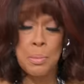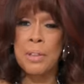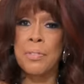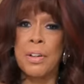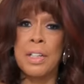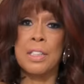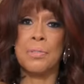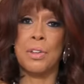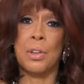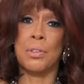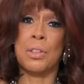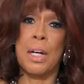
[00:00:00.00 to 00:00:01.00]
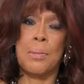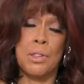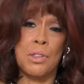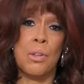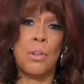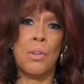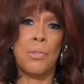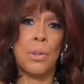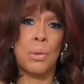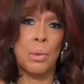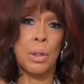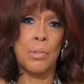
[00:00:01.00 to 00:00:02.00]
It's been a very difficult time, as you know, for
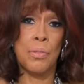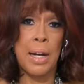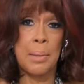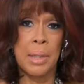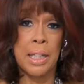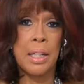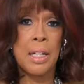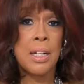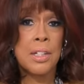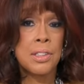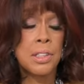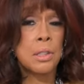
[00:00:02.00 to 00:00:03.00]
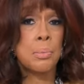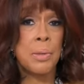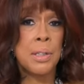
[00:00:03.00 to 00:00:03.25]
the royal family since